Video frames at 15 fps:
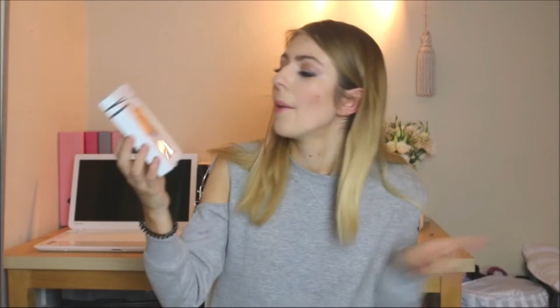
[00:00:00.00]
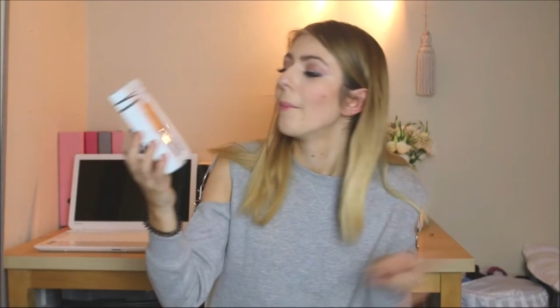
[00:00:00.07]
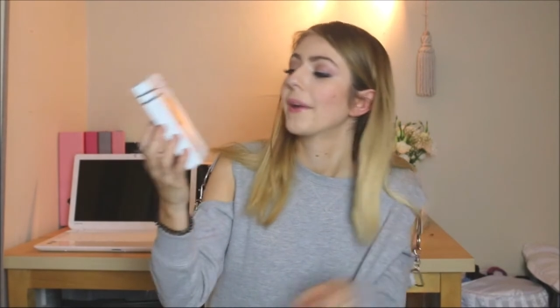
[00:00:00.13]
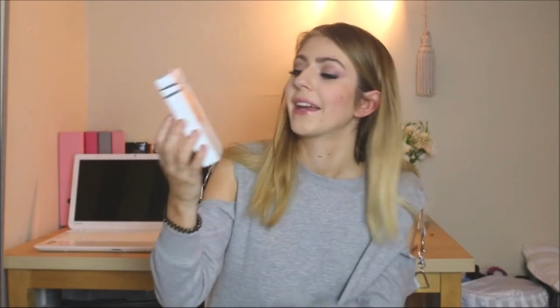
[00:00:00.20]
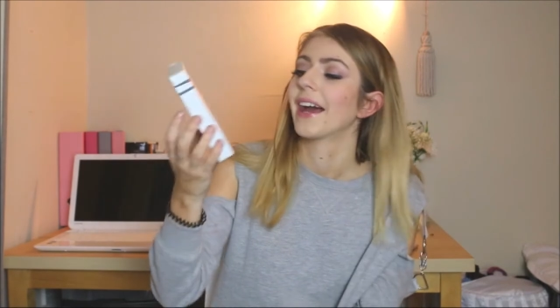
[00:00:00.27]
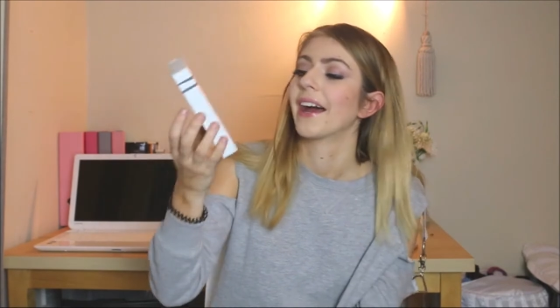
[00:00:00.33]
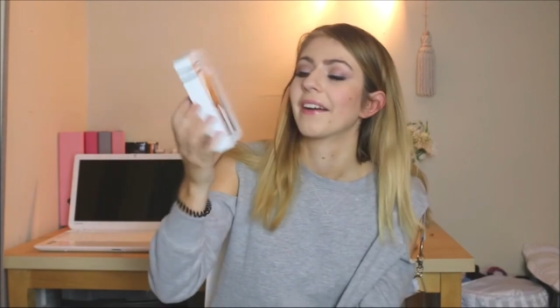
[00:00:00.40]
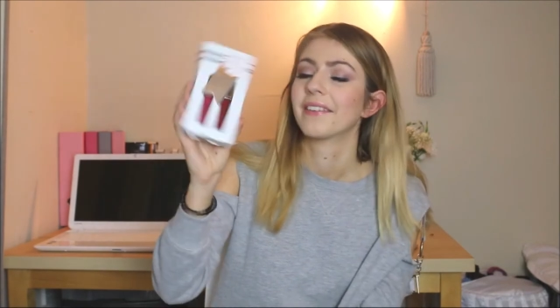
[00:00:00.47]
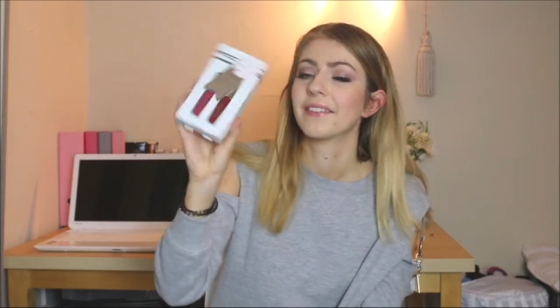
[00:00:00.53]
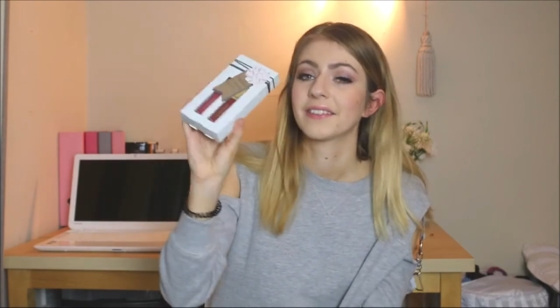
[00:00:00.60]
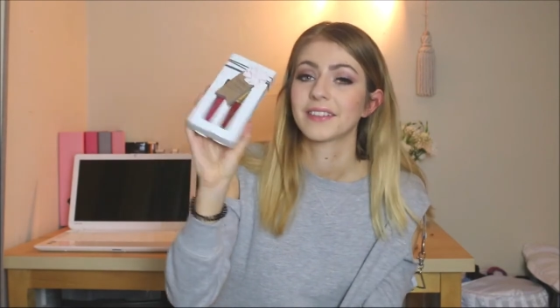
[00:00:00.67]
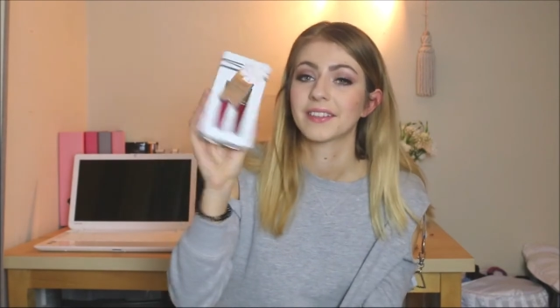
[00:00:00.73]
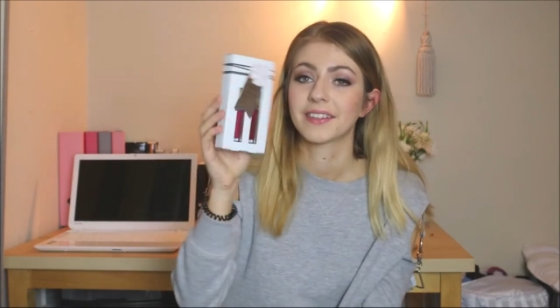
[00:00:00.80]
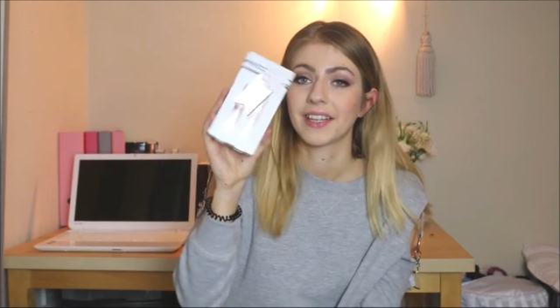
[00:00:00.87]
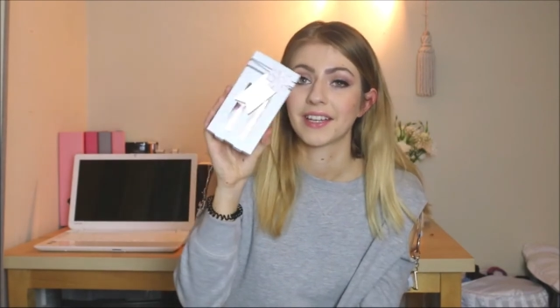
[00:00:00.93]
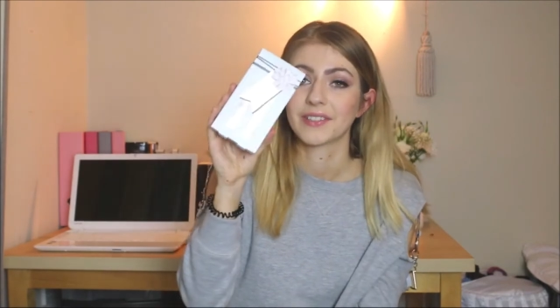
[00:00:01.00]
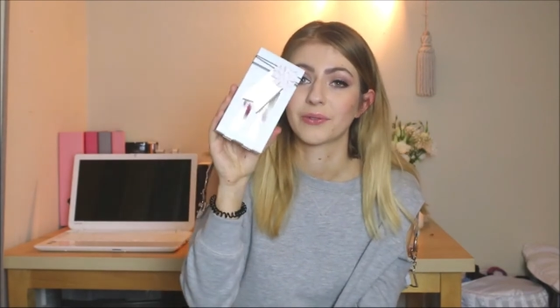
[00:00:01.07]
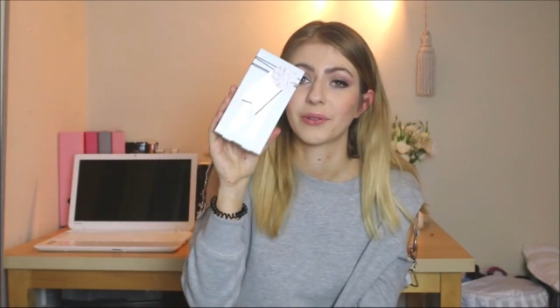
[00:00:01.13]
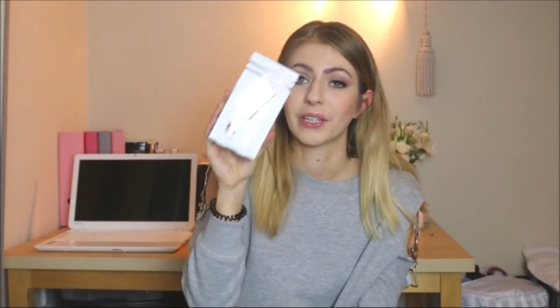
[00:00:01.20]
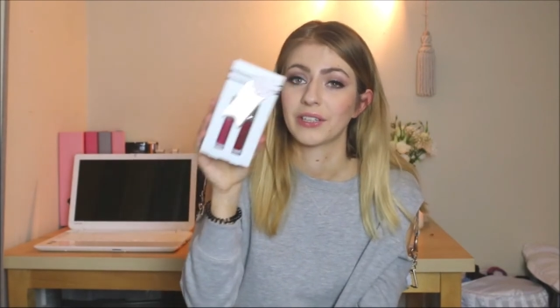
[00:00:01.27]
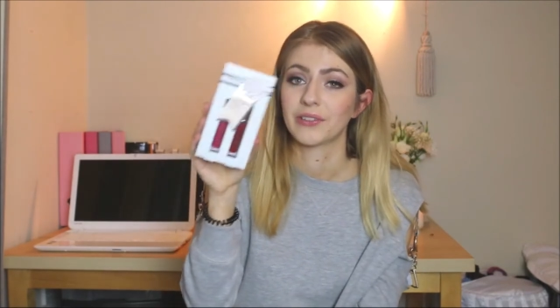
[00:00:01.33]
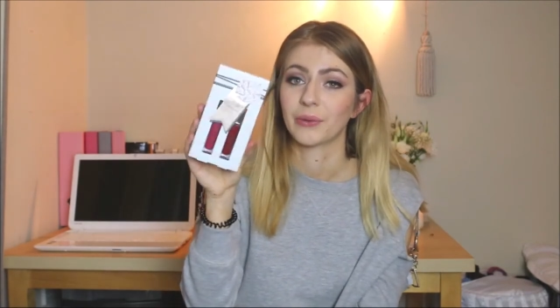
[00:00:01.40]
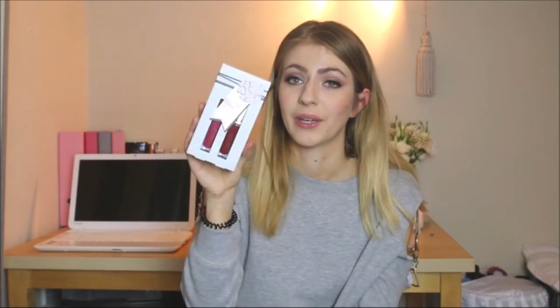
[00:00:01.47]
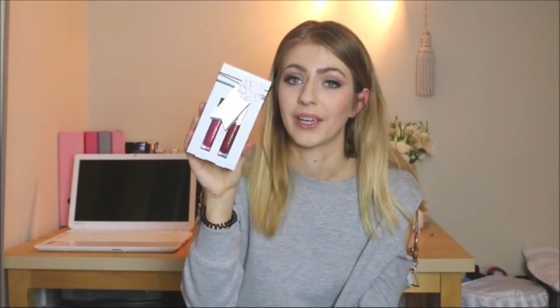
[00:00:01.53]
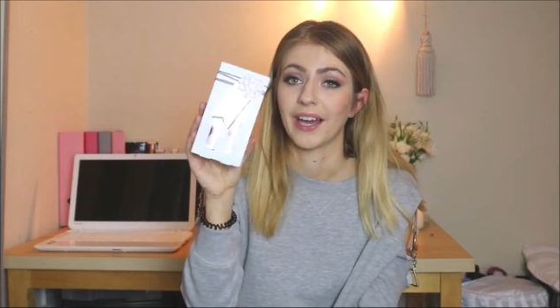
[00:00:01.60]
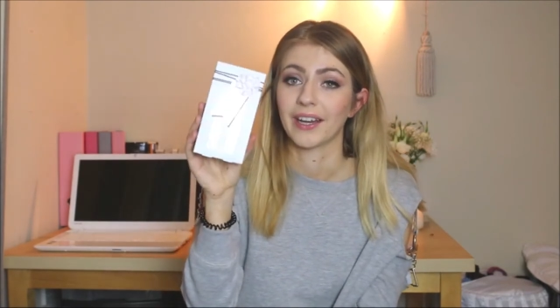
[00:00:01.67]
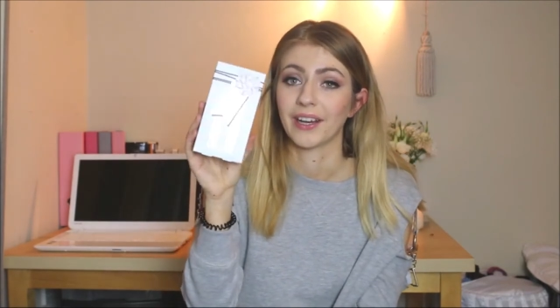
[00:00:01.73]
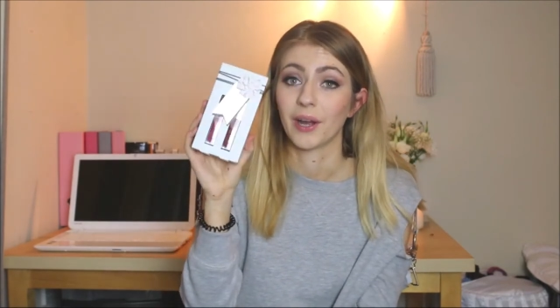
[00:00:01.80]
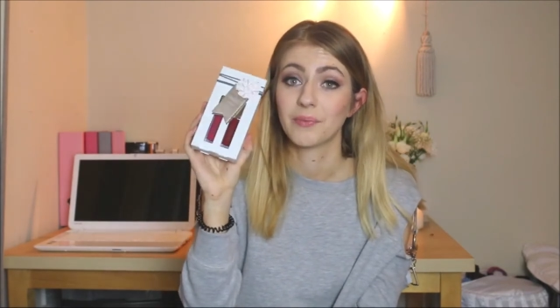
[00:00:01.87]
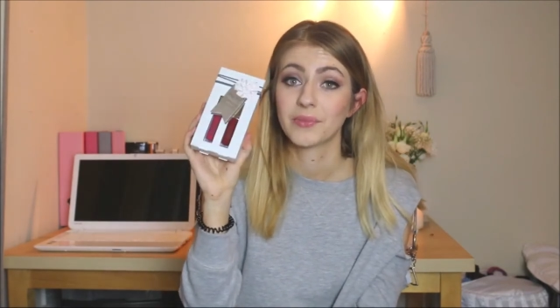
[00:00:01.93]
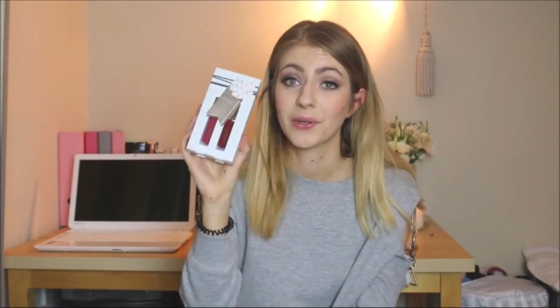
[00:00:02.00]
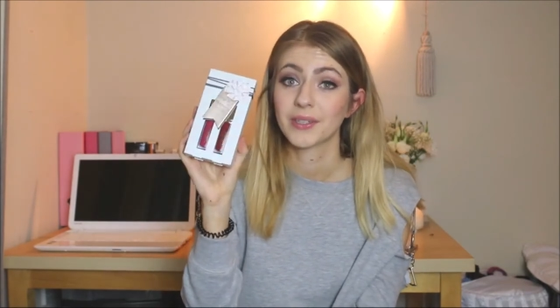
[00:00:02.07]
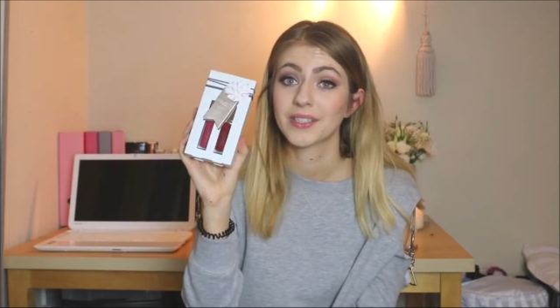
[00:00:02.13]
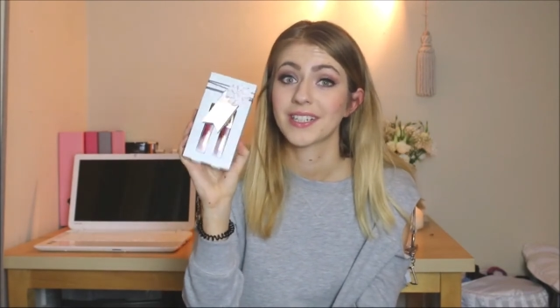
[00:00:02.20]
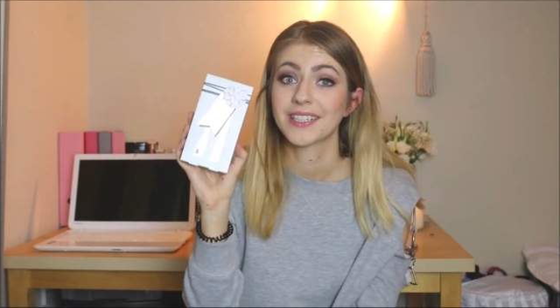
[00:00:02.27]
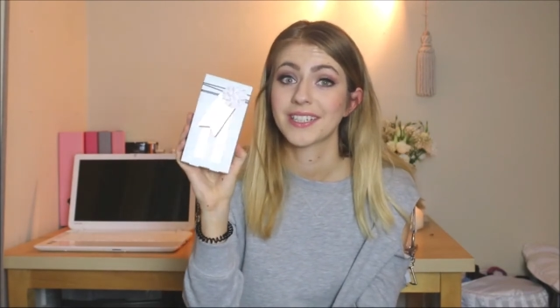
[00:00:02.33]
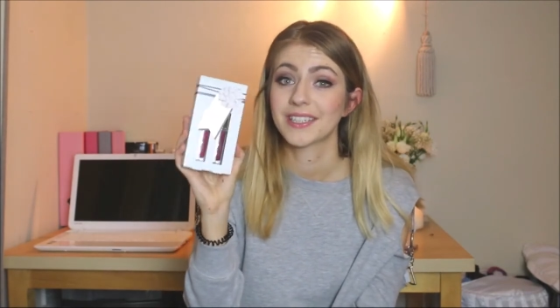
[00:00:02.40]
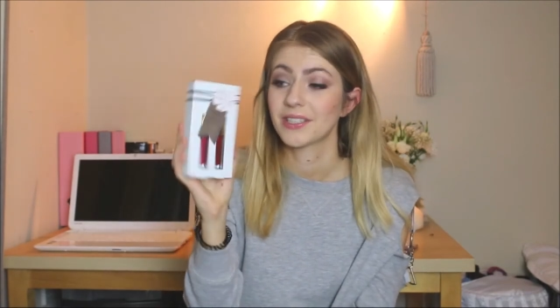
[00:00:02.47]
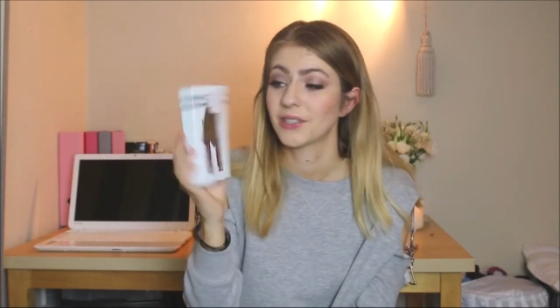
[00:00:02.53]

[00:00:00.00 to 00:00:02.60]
But yeah, that's really sweet and I'm so excited